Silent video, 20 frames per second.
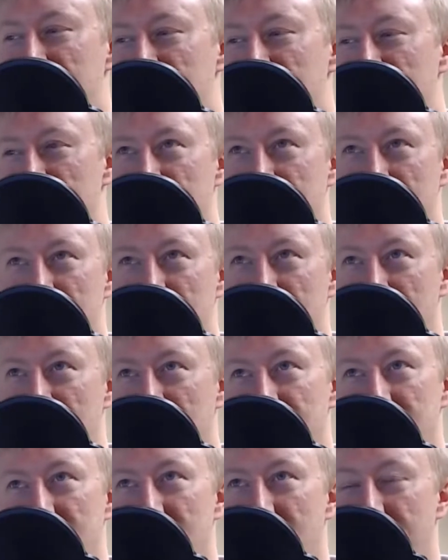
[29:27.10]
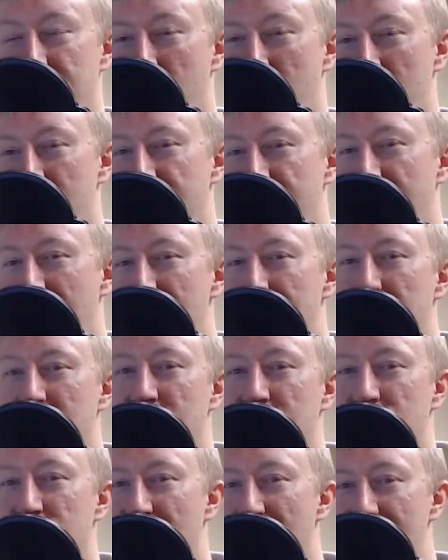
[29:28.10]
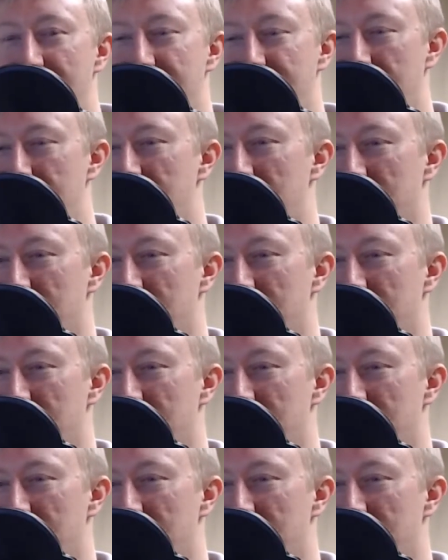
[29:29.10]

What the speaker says: just a 45-minute drive from here.